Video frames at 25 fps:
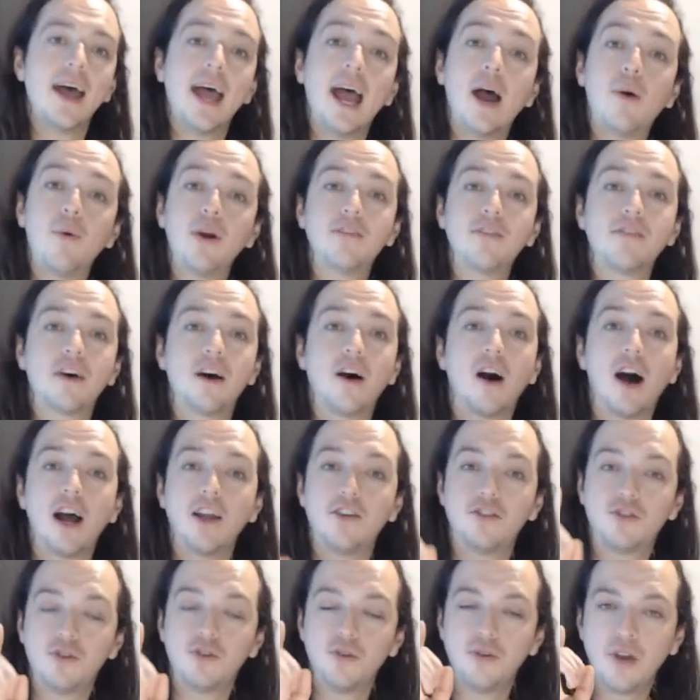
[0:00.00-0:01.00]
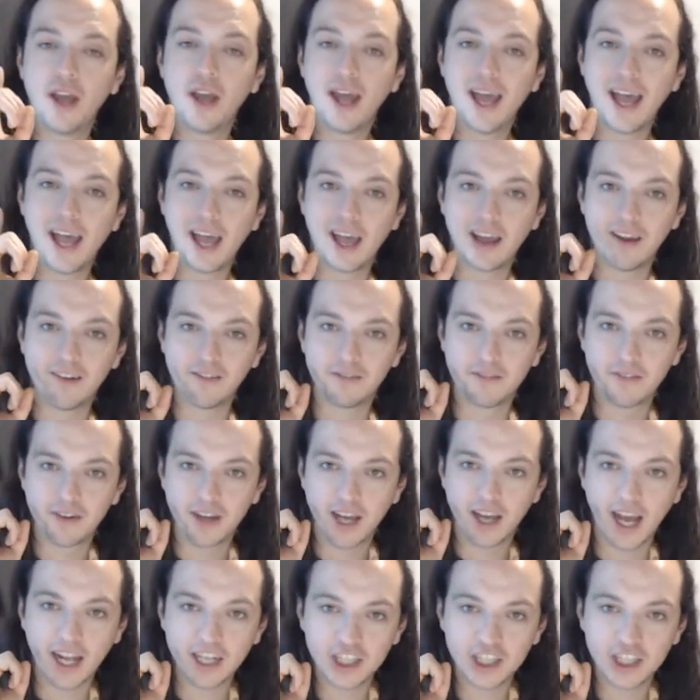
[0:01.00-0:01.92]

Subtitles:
However, I do have